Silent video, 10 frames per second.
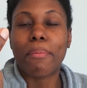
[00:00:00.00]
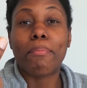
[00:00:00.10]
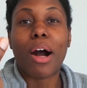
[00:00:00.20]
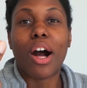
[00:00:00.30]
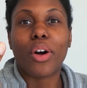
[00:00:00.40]

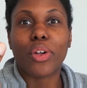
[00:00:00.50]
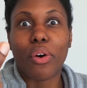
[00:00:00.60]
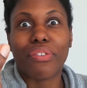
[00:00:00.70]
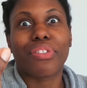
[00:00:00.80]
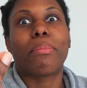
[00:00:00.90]
mark
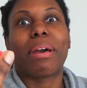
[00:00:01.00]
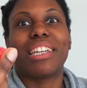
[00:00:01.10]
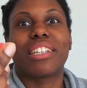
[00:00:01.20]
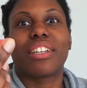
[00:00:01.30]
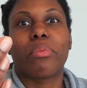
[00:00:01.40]
of the
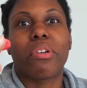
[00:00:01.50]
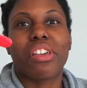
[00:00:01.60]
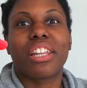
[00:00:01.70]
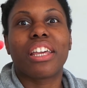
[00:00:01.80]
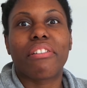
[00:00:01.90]
maker
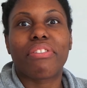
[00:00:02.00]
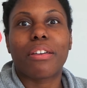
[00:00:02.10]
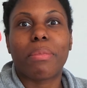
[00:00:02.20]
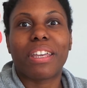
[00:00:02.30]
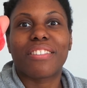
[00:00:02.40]
within it, if
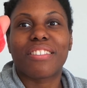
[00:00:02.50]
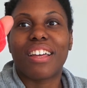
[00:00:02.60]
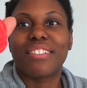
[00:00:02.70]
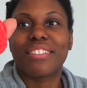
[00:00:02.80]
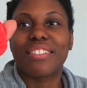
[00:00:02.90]
that makes
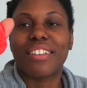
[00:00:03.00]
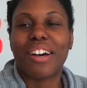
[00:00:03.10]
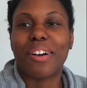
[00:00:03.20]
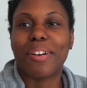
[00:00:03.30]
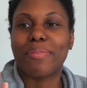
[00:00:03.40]
sense.
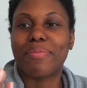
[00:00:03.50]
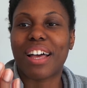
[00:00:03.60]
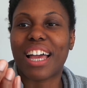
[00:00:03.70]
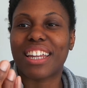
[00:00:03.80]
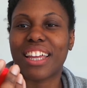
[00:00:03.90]

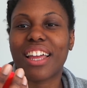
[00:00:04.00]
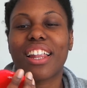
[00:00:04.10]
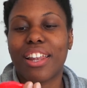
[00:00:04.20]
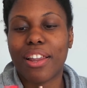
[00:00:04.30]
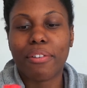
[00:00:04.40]
And
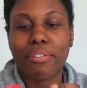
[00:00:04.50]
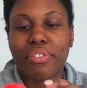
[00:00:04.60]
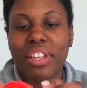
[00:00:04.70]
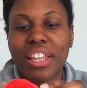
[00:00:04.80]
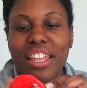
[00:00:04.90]
I love
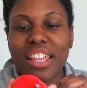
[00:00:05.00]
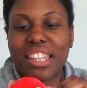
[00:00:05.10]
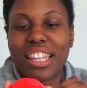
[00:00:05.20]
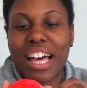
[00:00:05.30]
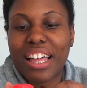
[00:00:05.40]

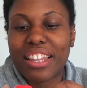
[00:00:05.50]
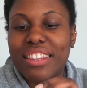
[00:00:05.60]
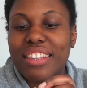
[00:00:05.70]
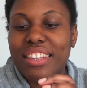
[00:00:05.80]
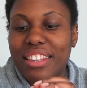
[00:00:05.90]
that,
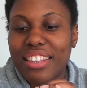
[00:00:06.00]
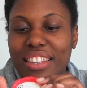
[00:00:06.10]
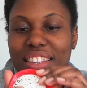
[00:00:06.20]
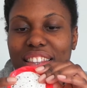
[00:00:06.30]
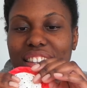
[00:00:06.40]

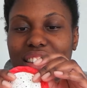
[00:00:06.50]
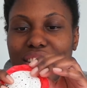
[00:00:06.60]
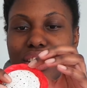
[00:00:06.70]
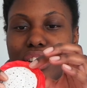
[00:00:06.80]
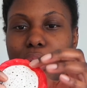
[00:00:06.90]

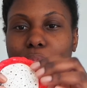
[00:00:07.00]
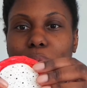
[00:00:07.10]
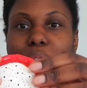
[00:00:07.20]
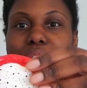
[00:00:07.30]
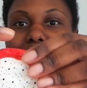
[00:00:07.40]
you
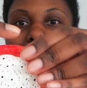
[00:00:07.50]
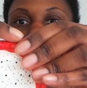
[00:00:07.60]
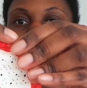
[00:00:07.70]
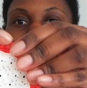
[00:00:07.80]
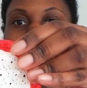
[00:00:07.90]
know, there
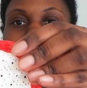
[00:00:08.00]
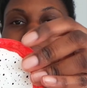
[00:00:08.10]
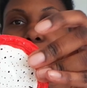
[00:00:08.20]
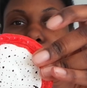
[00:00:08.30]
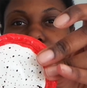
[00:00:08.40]
are
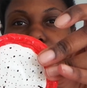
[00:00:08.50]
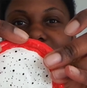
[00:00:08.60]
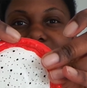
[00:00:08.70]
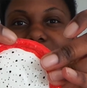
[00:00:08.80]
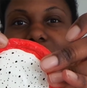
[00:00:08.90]

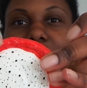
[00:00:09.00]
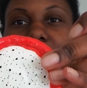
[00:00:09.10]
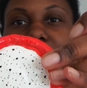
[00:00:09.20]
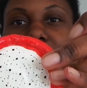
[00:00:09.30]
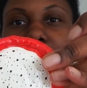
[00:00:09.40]
bits
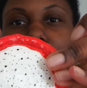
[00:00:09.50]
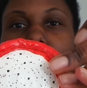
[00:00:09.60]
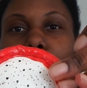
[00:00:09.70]
that are